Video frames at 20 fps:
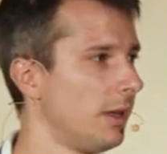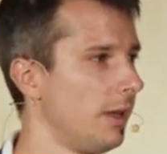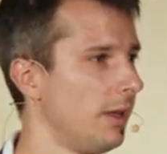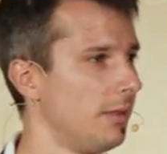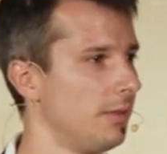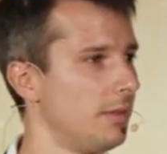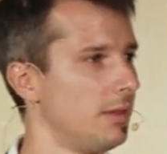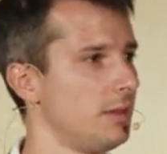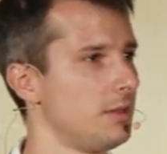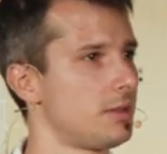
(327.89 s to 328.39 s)

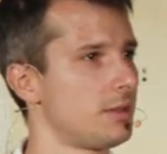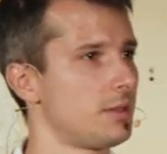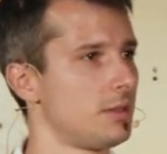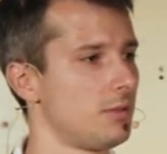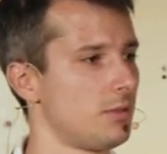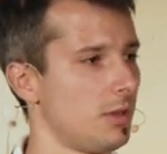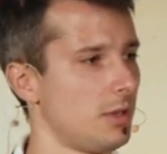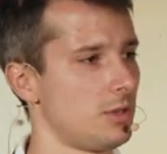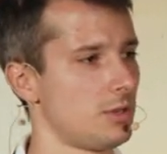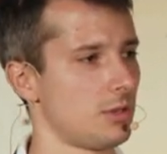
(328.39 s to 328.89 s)
And this
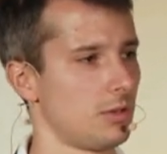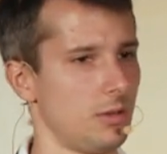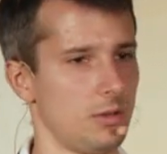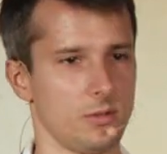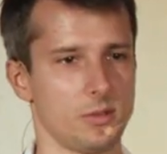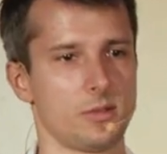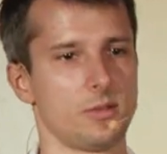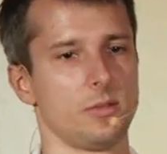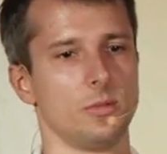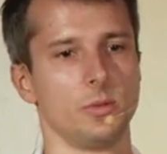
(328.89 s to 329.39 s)
situation
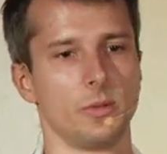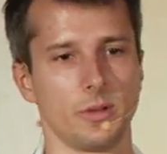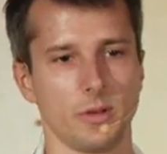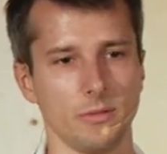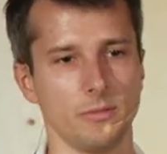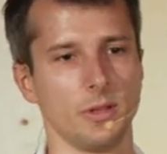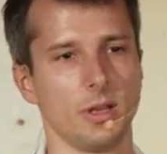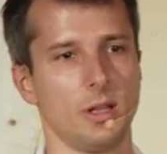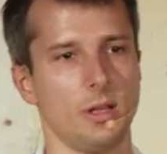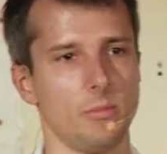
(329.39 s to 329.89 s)
also
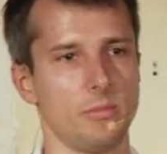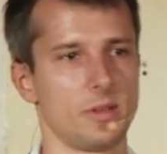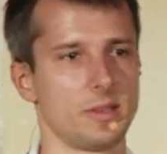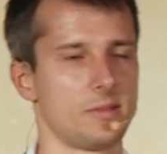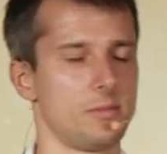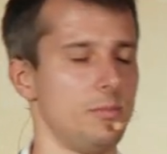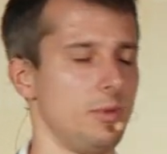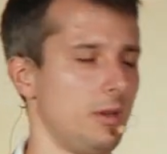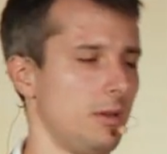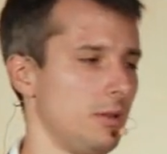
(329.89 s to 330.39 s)
couldn't help
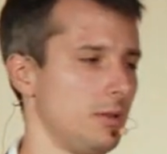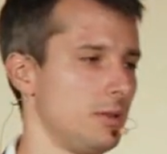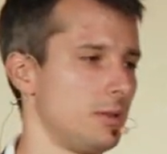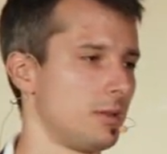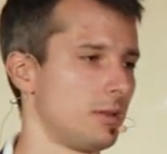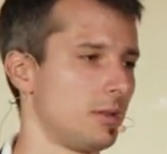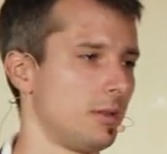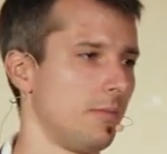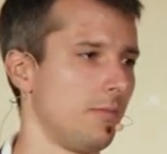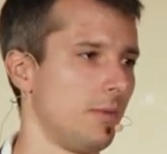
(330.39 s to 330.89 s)
us
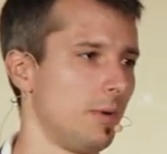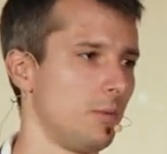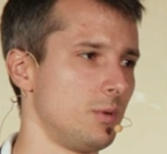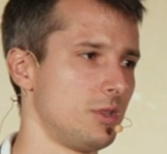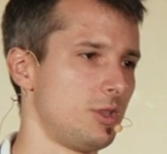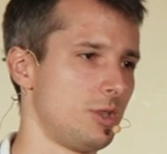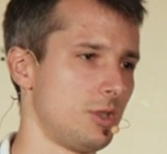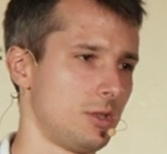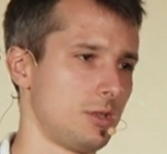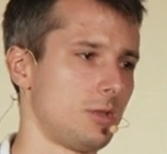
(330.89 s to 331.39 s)
because there
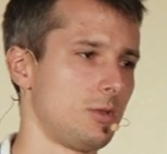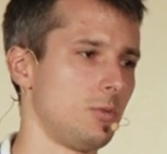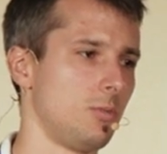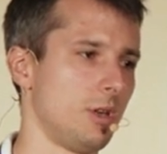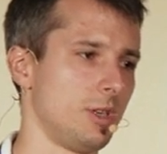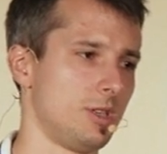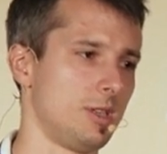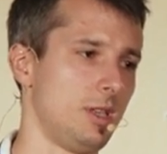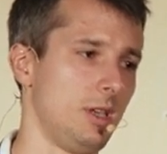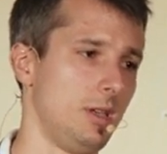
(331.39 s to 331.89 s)
was just too
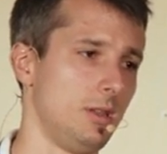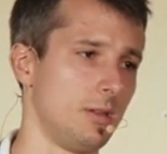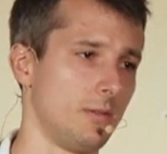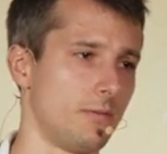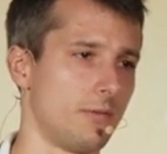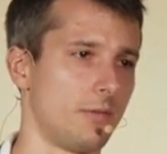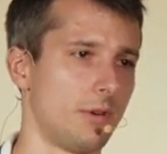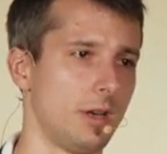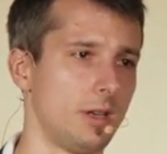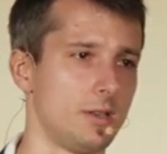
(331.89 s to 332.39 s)
much data
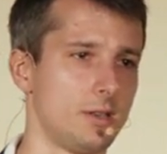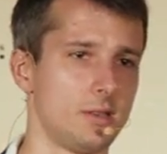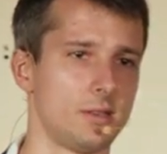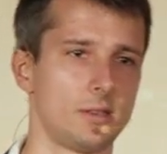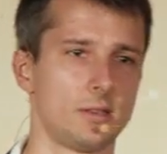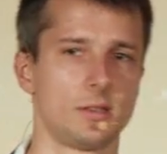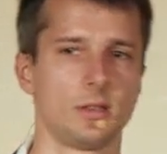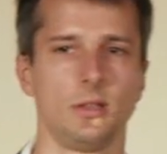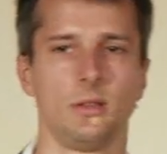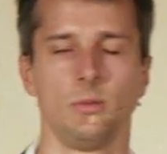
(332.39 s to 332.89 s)
for
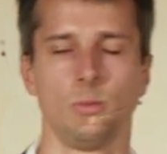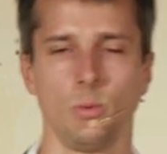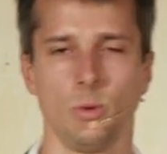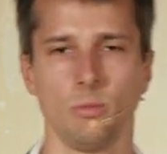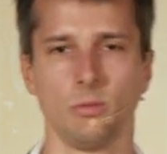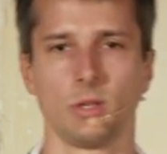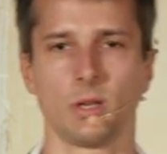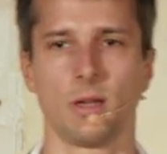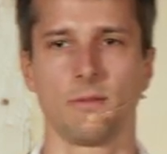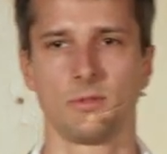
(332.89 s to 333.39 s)
Redis, and we
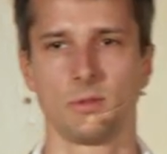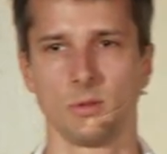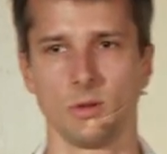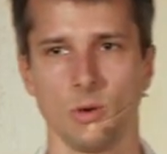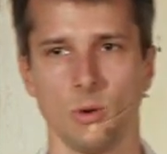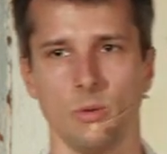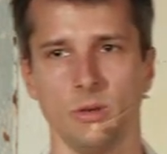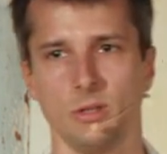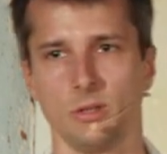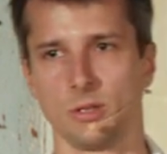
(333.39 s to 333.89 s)
would have to
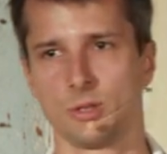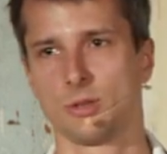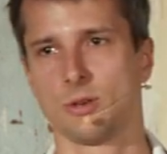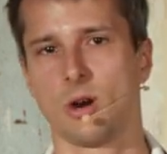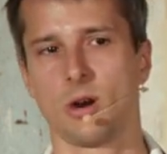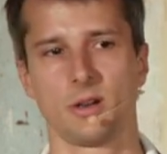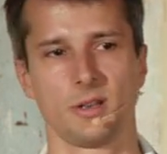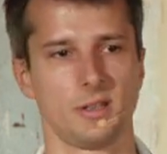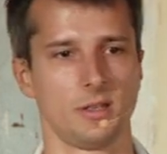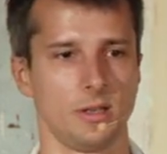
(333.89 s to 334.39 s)
go into
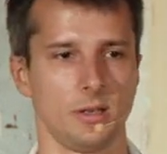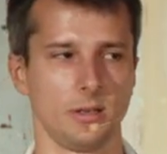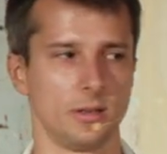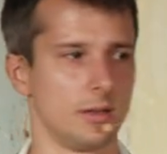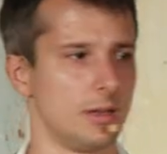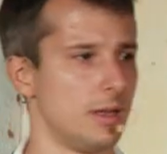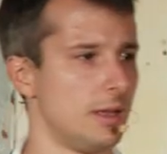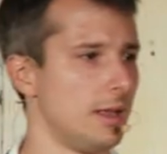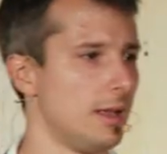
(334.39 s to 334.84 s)
sharding